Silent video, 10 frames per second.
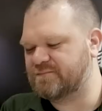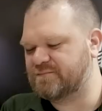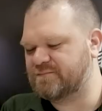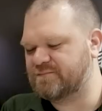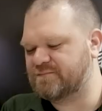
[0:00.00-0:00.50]

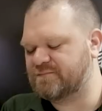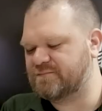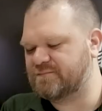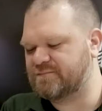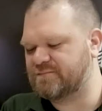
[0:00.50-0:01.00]

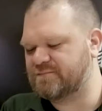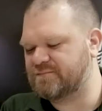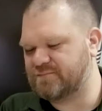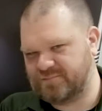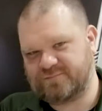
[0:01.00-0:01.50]

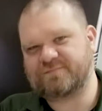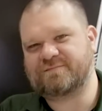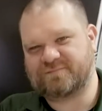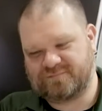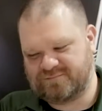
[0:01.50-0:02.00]

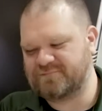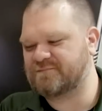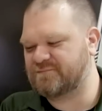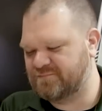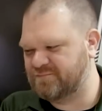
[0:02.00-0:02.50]

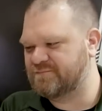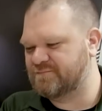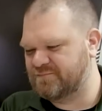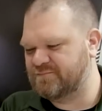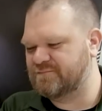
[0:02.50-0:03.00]

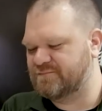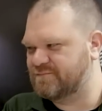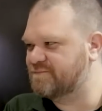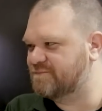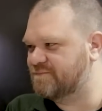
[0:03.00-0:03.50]

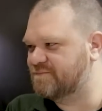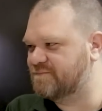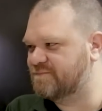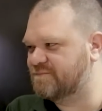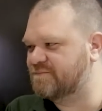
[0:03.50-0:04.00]

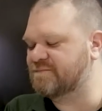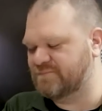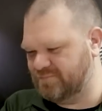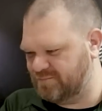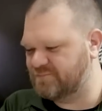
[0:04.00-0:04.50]

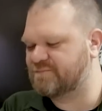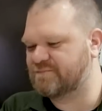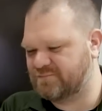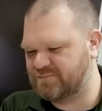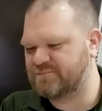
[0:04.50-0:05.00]

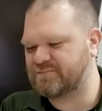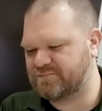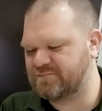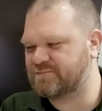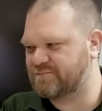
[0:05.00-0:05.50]

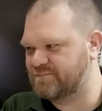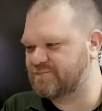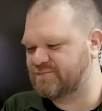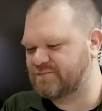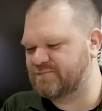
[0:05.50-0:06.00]

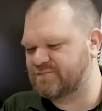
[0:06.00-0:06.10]
[no speech]